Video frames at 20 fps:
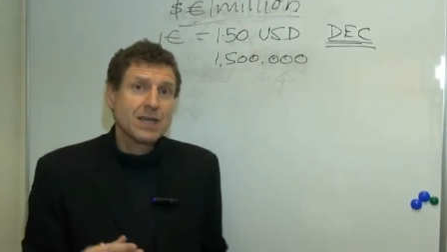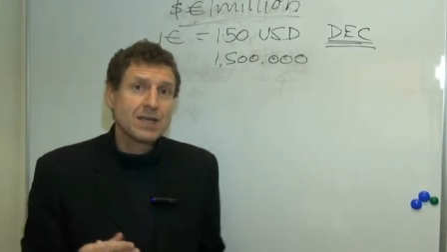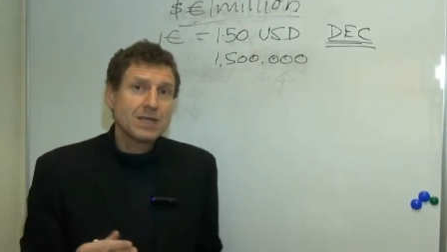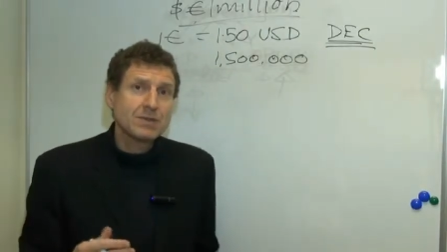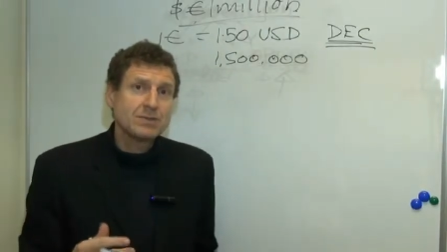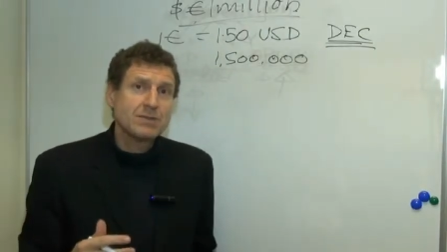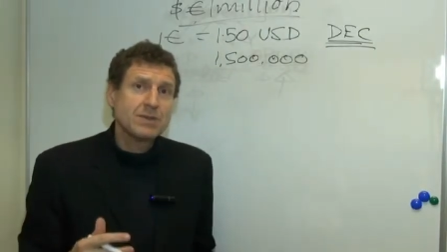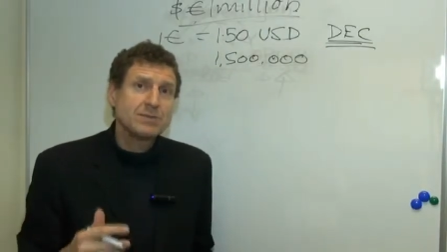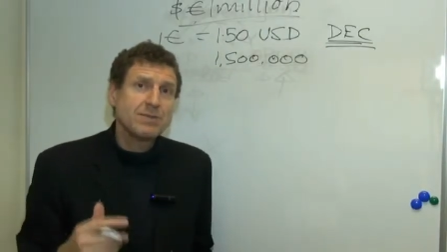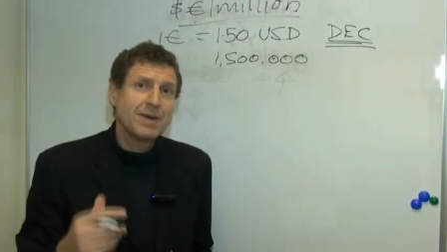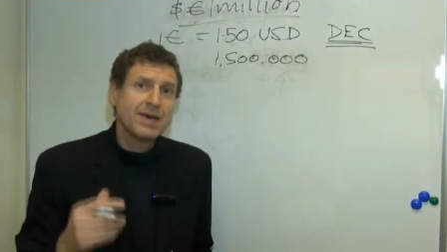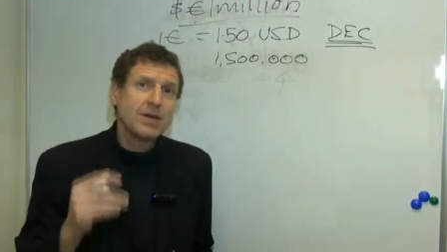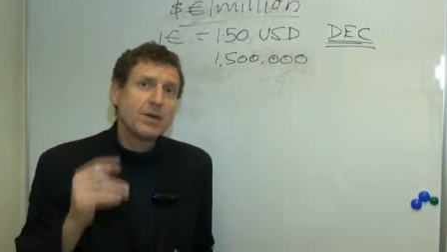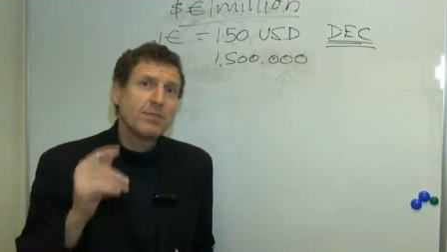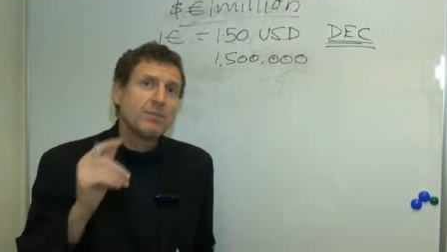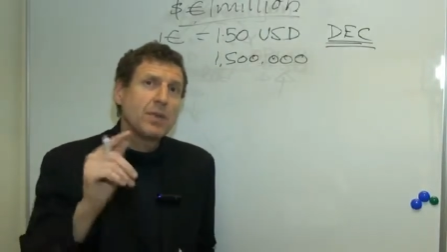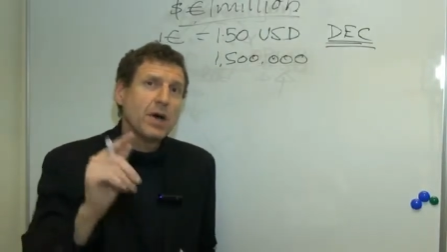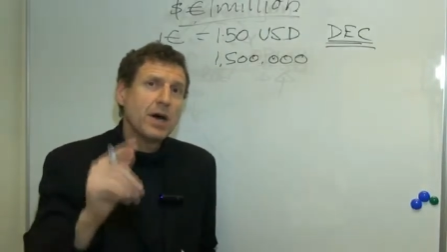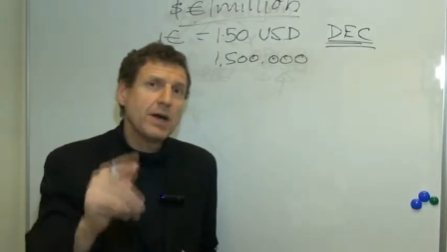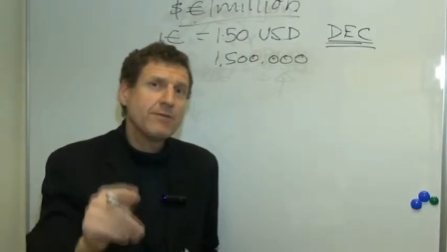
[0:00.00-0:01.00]
Customers may
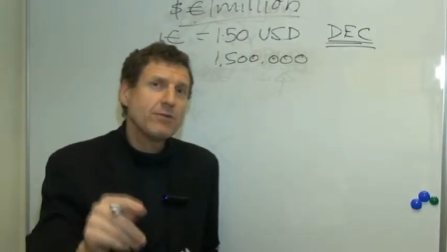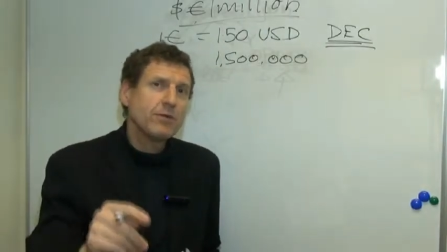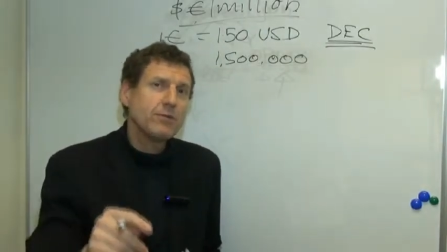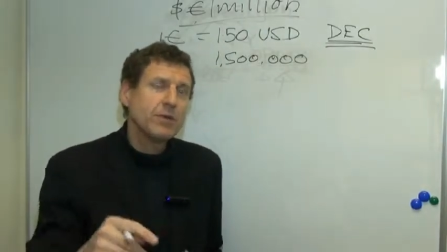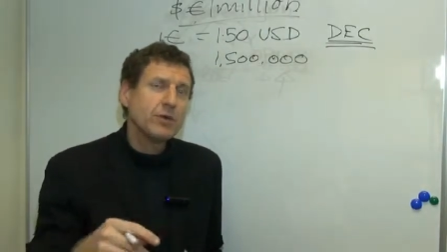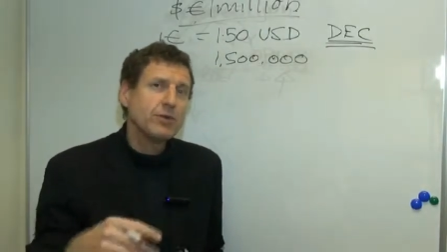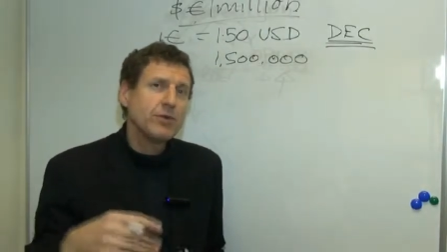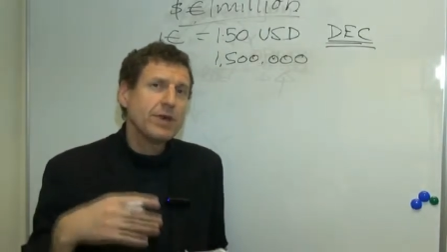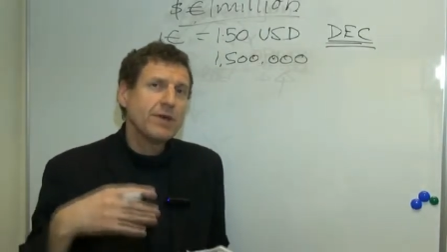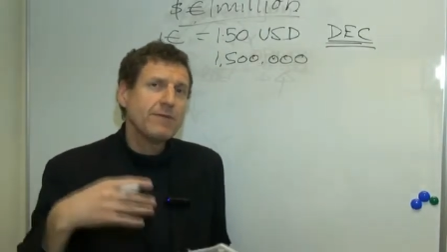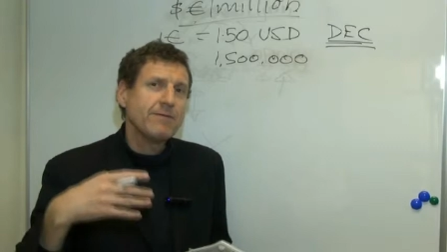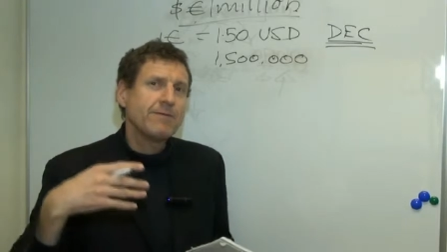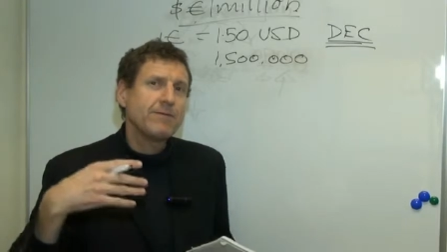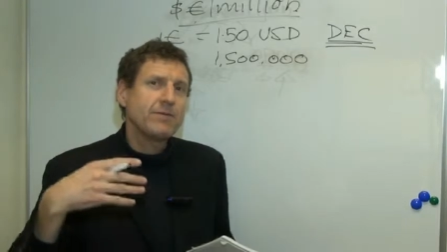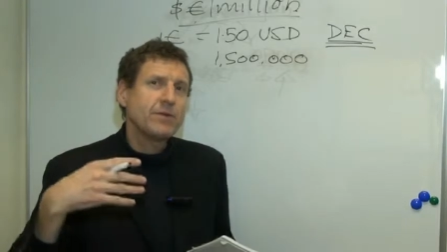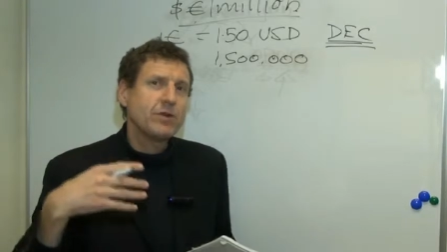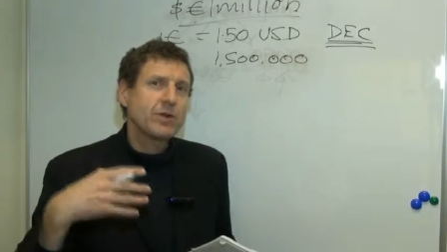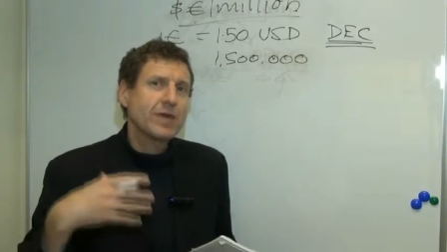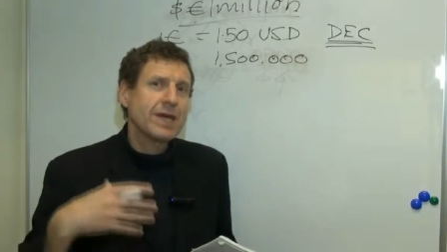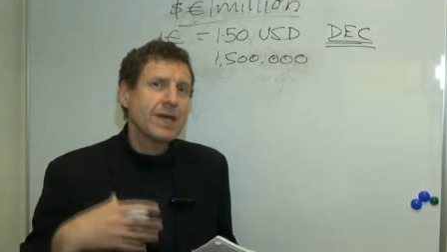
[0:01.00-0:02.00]
not buy from you
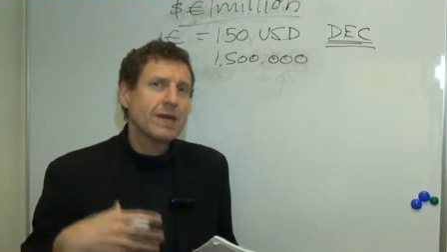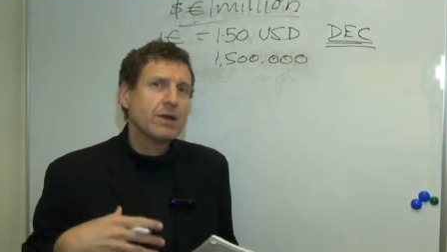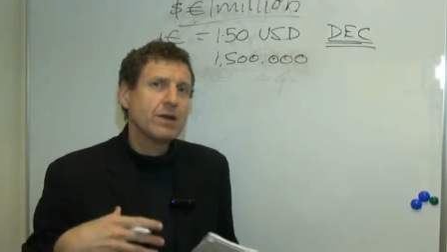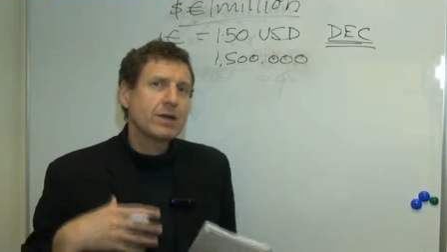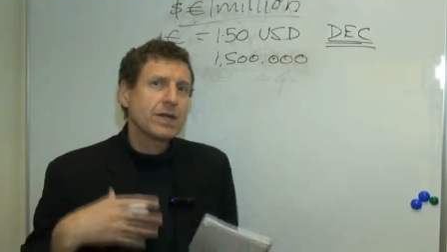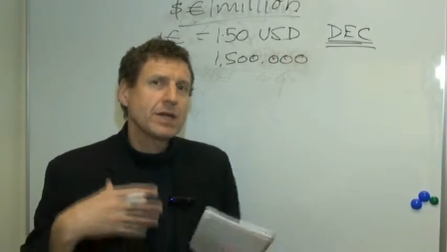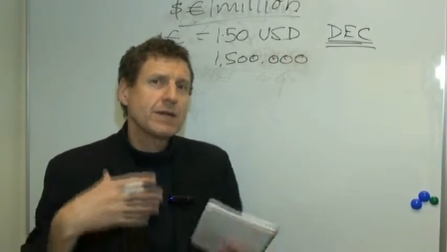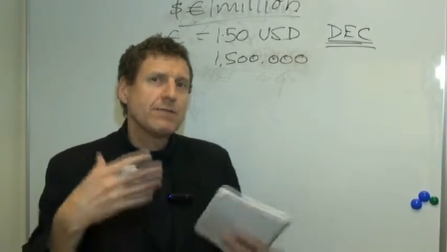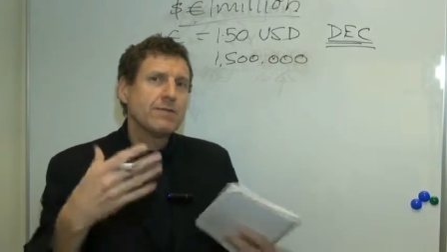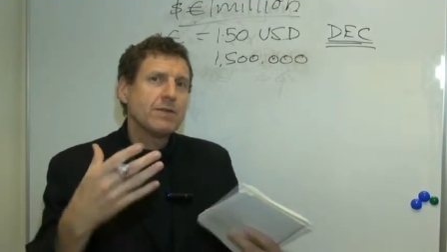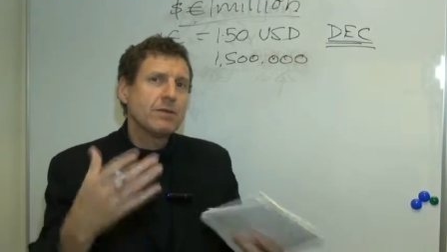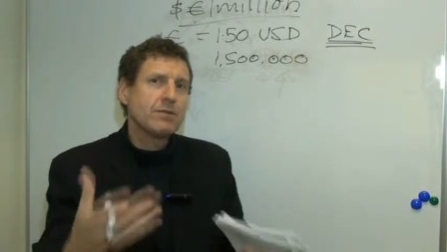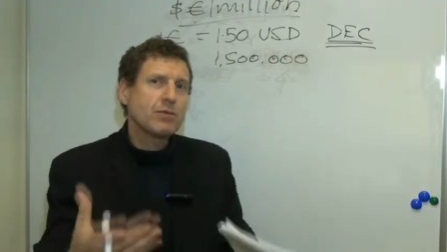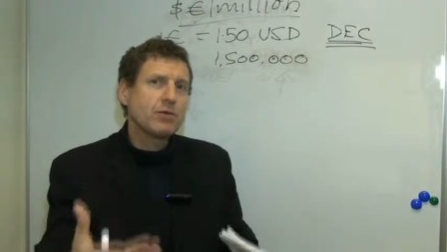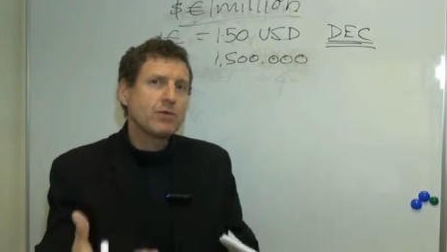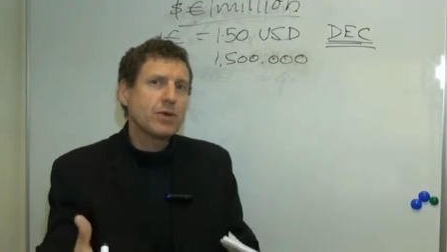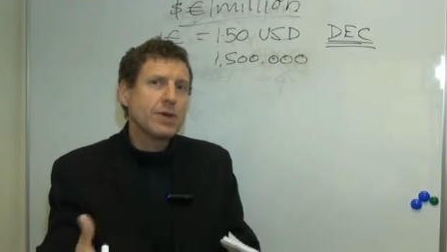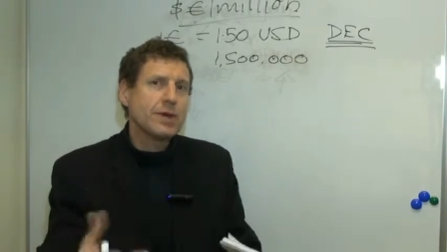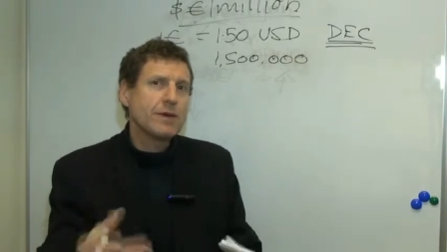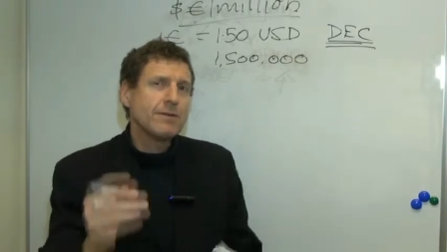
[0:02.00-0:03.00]
if you cannot give them
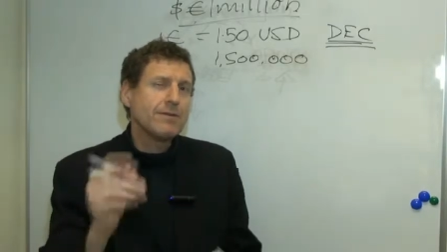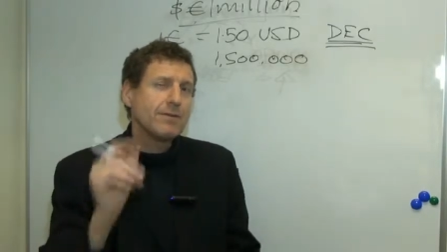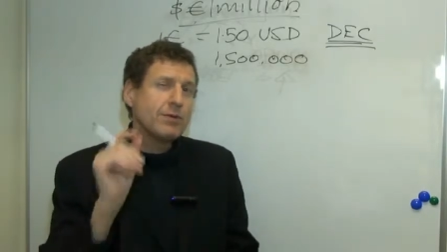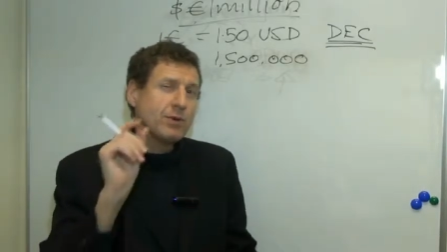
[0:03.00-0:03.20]
credit.